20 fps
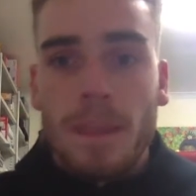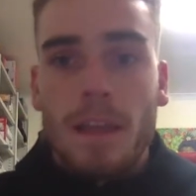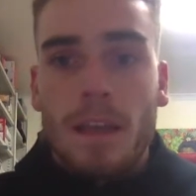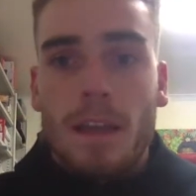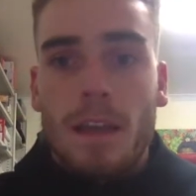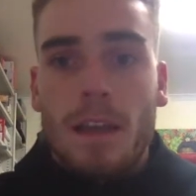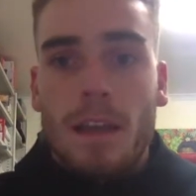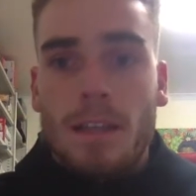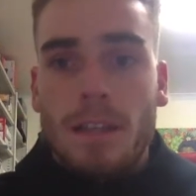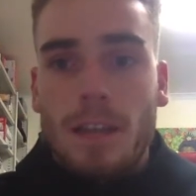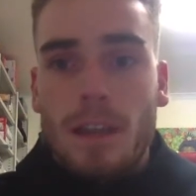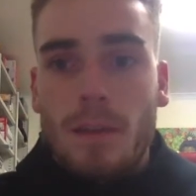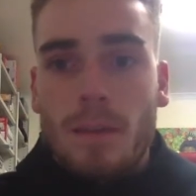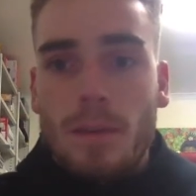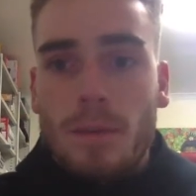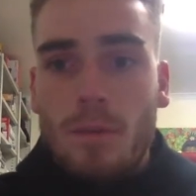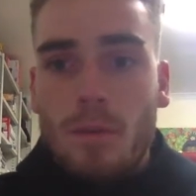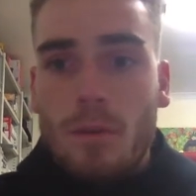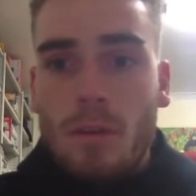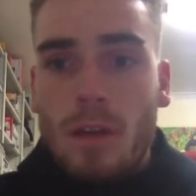as they will
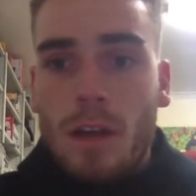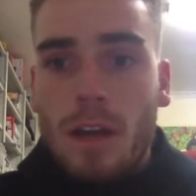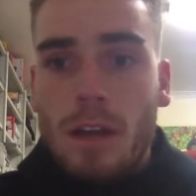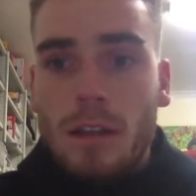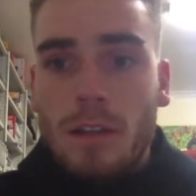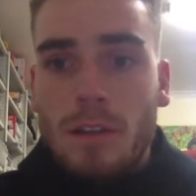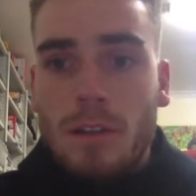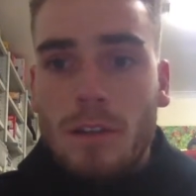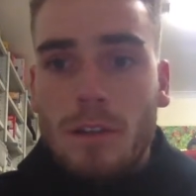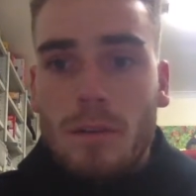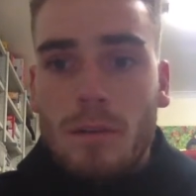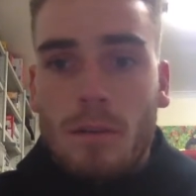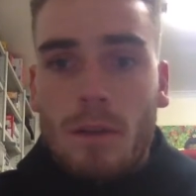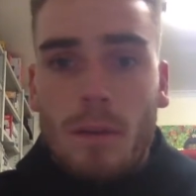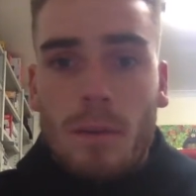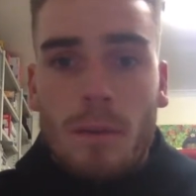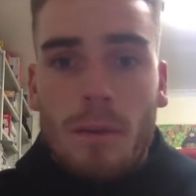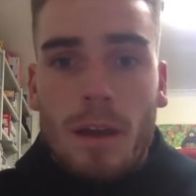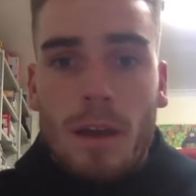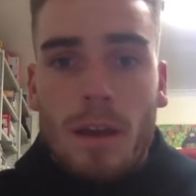be more likely to
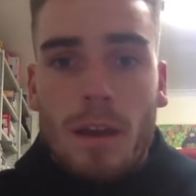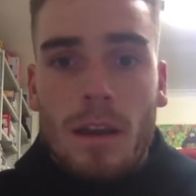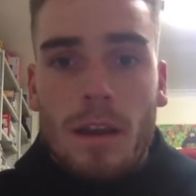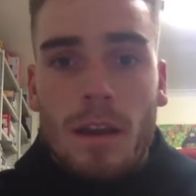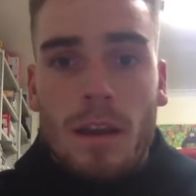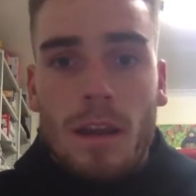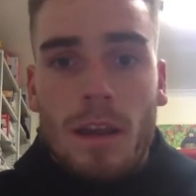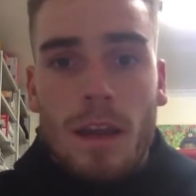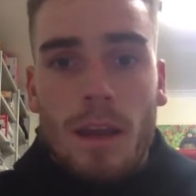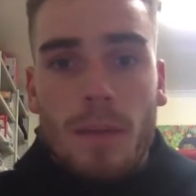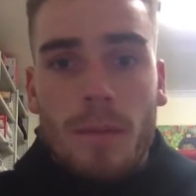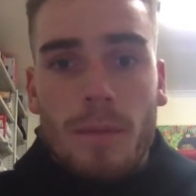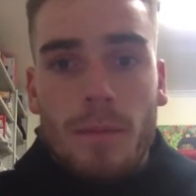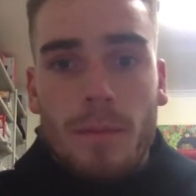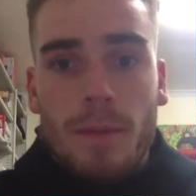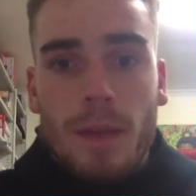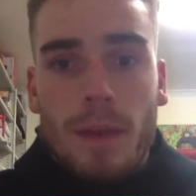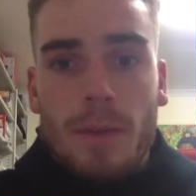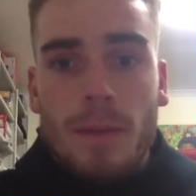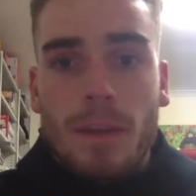cooperate and
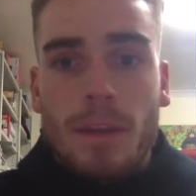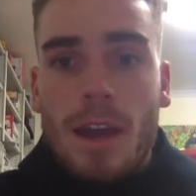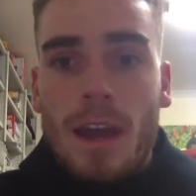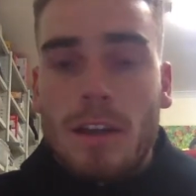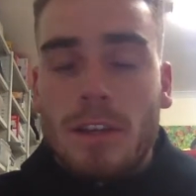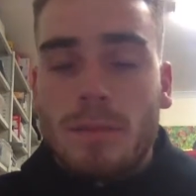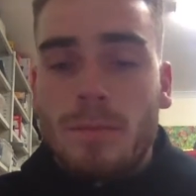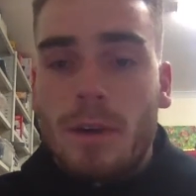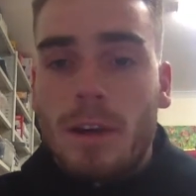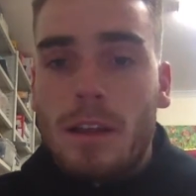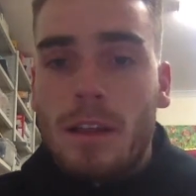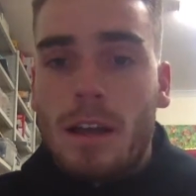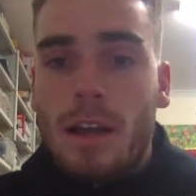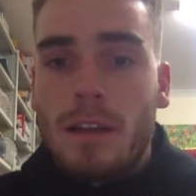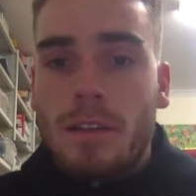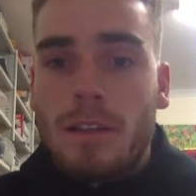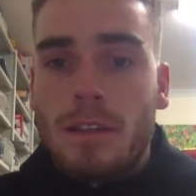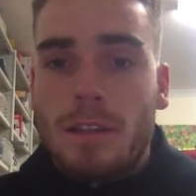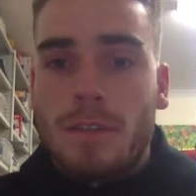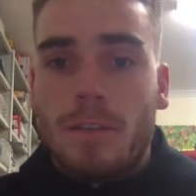become engaged in my
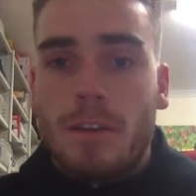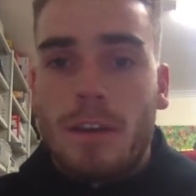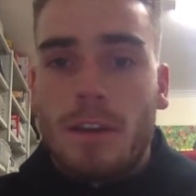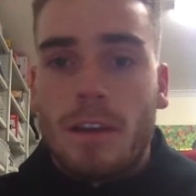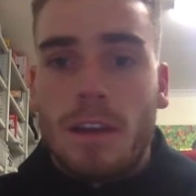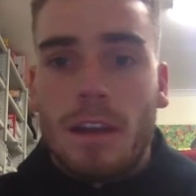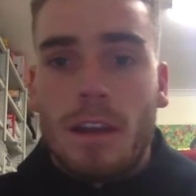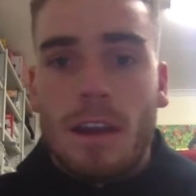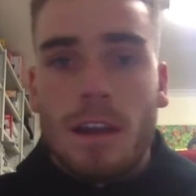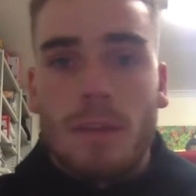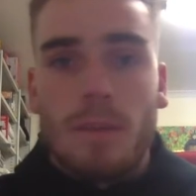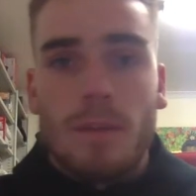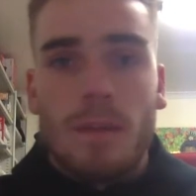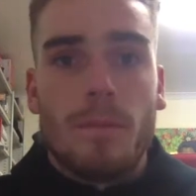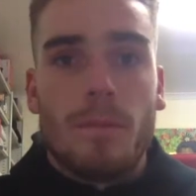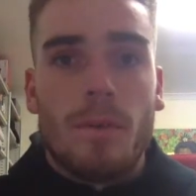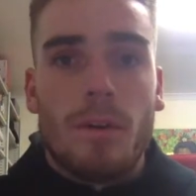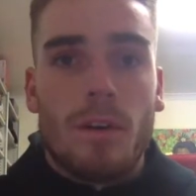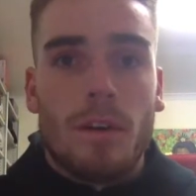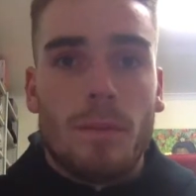classes if I can connect with
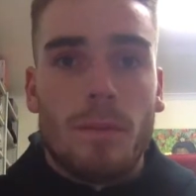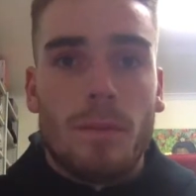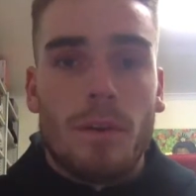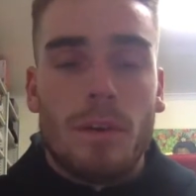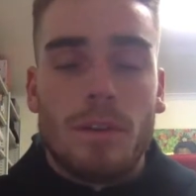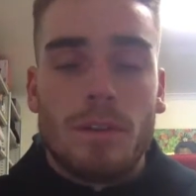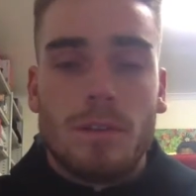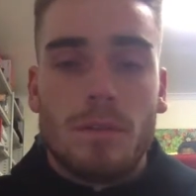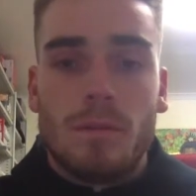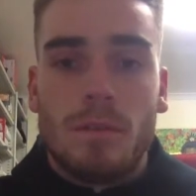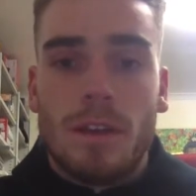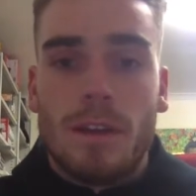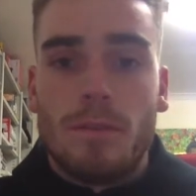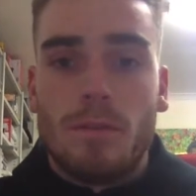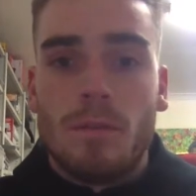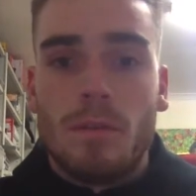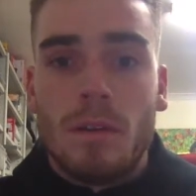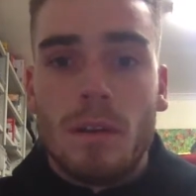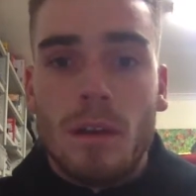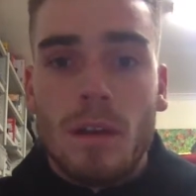them on a personal level.